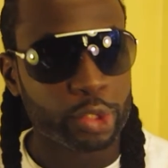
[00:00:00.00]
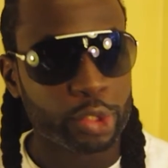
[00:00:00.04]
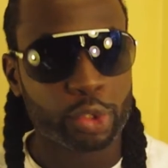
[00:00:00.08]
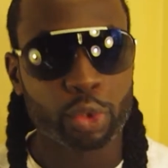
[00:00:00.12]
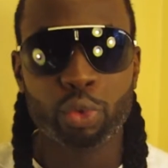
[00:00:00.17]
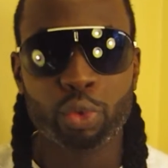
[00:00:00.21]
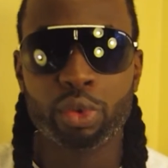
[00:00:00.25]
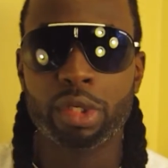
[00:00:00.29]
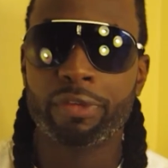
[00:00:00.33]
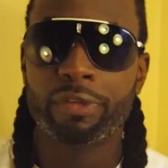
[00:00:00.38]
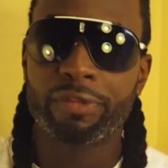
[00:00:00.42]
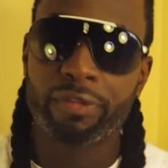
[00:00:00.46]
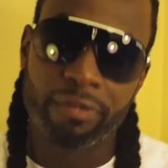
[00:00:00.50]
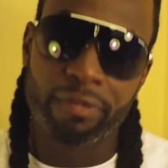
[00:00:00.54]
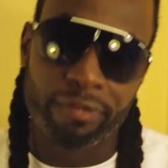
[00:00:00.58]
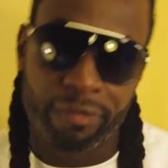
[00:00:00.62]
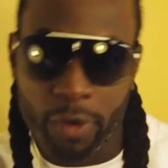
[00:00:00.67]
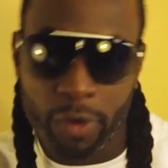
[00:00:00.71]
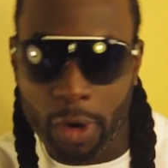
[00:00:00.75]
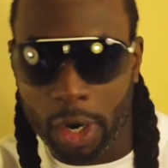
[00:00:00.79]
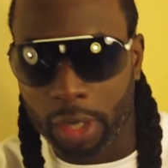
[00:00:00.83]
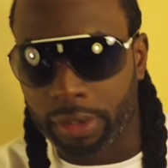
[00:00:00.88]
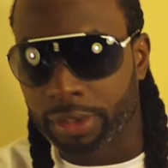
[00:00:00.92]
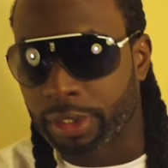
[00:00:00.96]
2 different
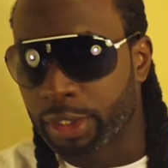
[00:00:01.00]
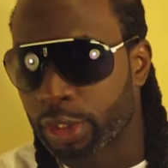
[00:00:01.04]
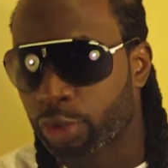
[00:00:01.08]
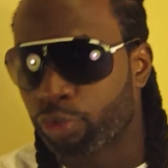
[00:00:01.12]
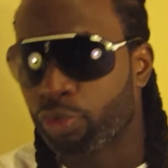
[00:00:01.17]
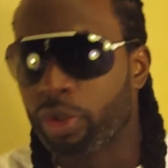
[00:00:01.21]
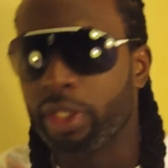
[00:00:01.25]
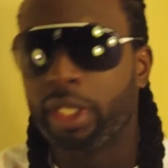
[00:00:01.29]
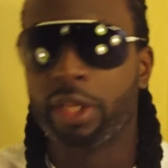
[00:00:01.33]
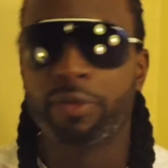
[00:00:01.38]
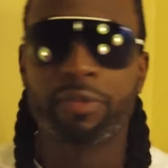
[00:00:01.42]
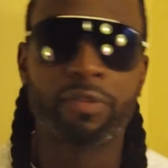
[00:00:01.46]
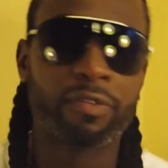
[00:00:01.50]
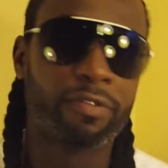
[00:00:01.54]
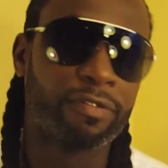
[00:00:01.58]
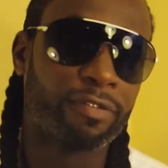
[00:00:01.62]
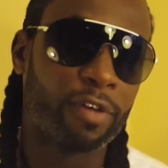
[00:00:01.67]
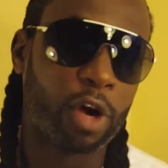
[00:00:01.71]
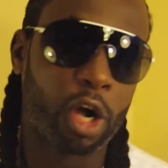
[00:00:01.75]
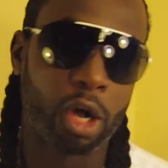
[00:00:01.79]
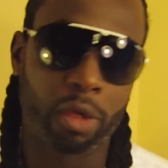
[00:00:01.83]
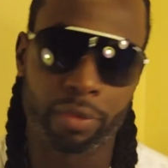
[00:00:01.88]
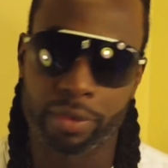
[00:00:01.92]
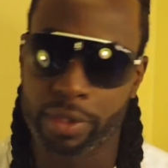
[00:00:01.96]
fathers, 3 different
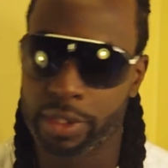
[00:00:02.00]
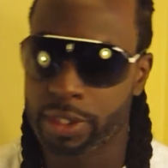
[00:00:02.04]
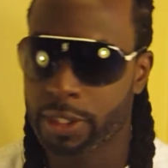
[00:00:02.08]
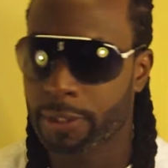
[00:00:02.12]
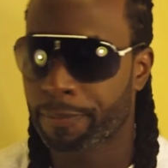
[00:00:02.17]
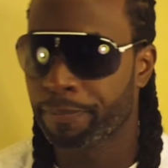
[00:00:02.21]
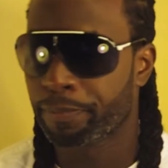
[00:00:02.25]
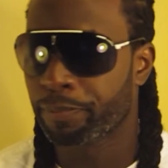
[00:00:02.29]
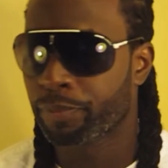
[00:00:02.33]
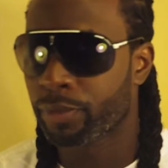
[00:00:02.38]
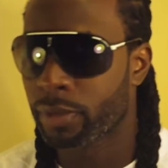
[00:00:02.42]
fathers.